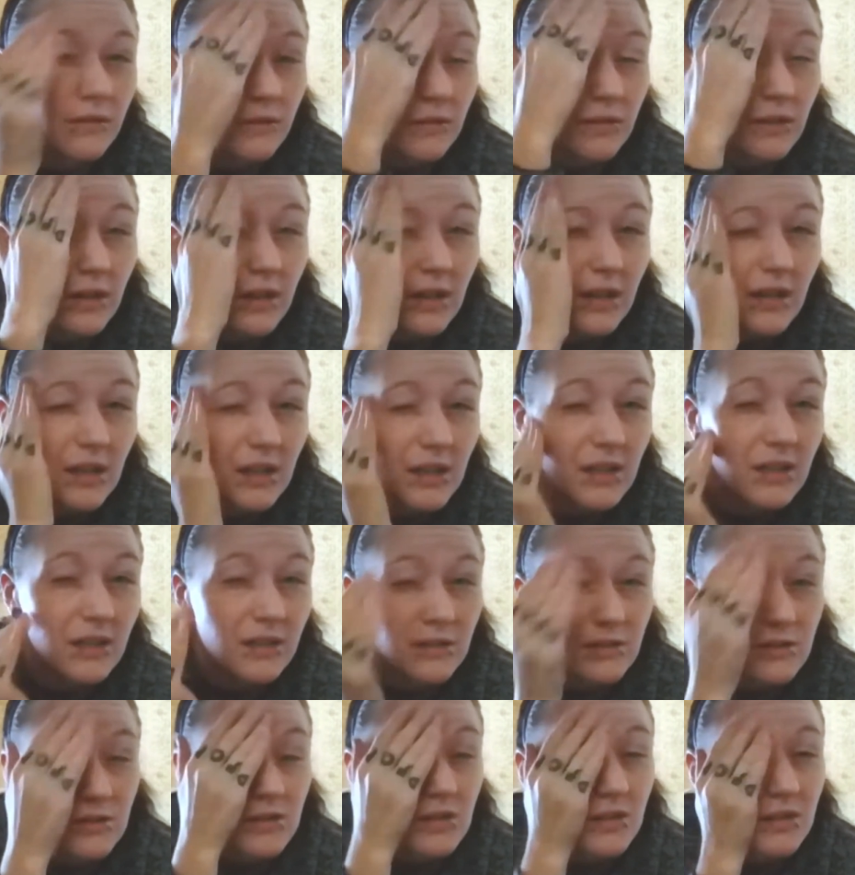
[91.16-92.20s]
Like,
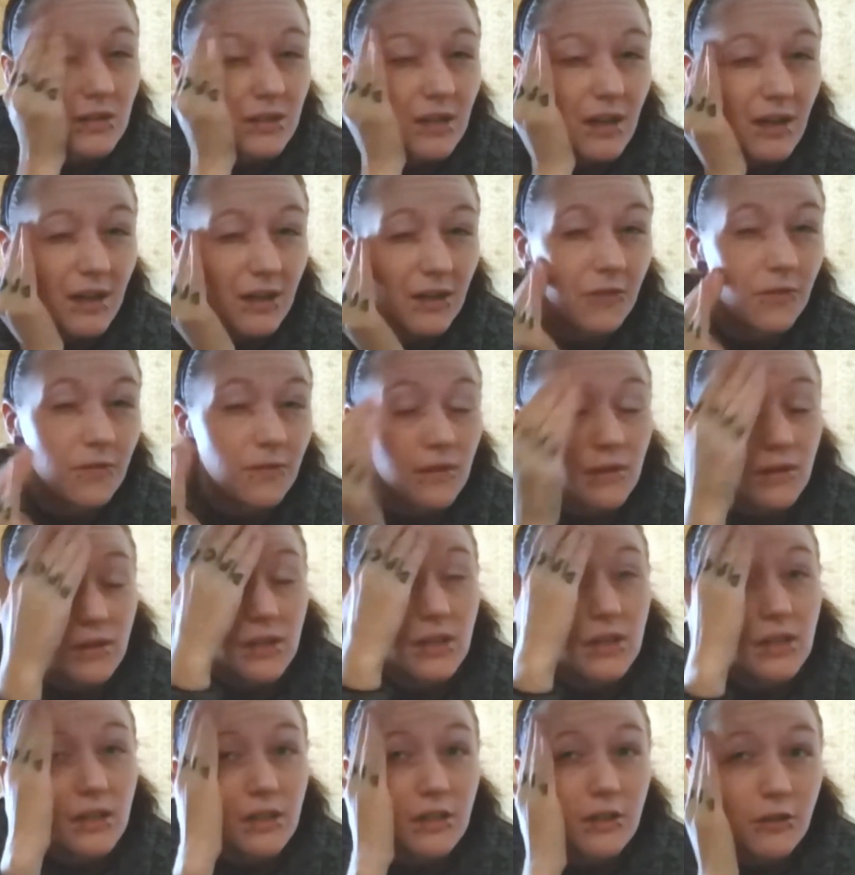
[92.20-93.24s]
it's just kind of filling
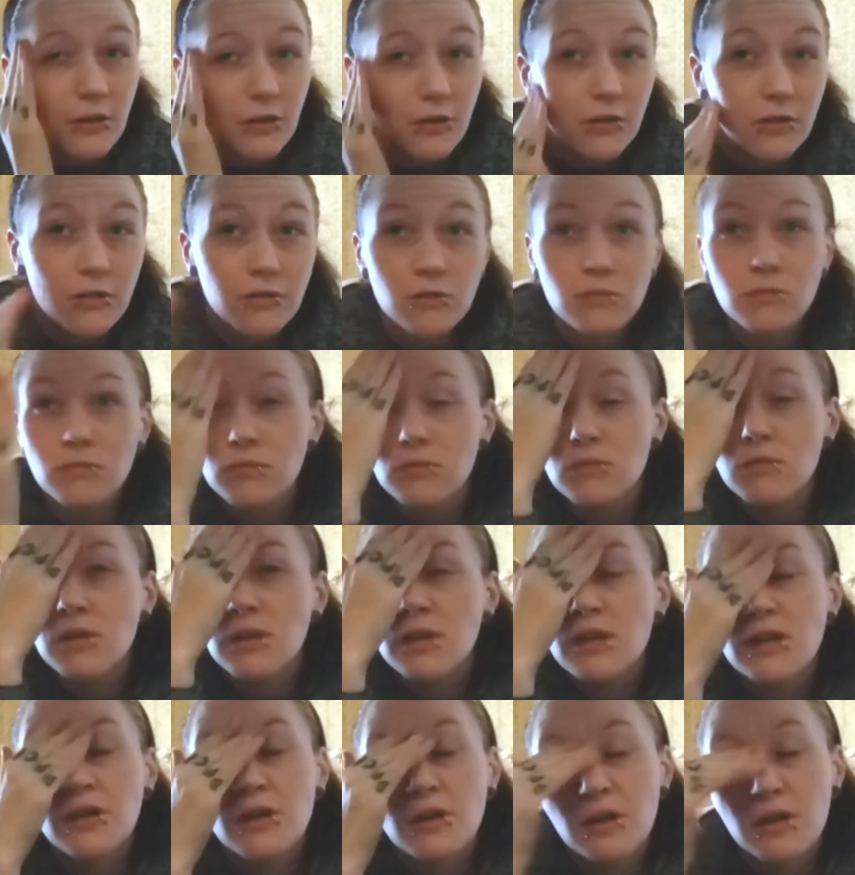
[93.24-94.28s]
in
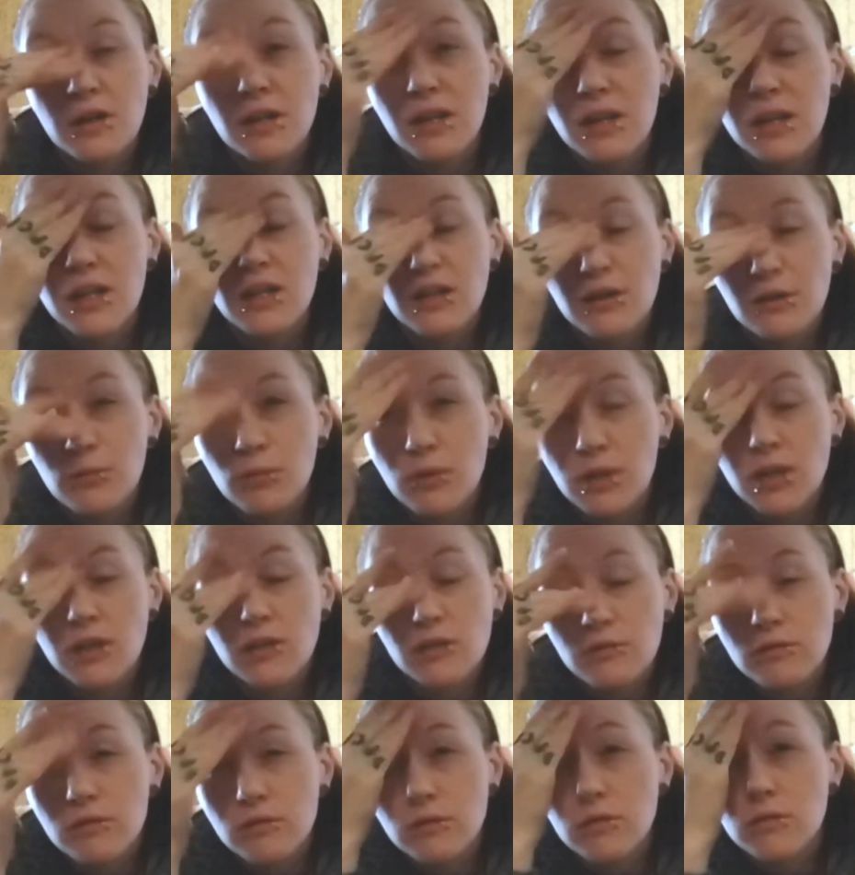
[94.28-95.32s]
any
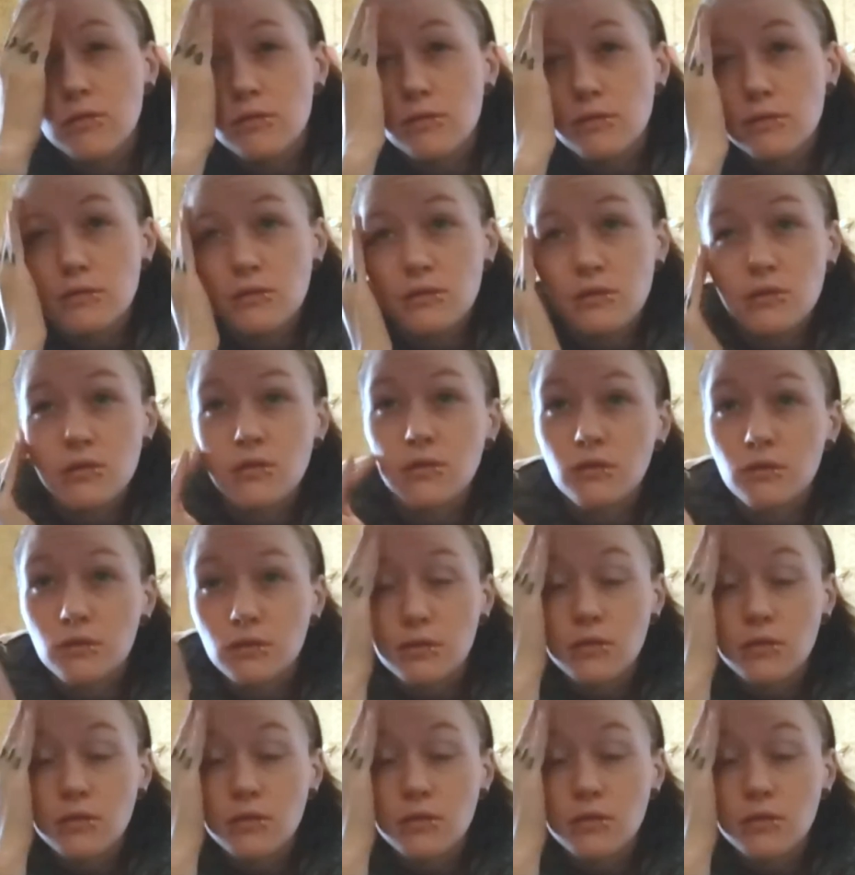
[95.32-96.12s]
wrinkles or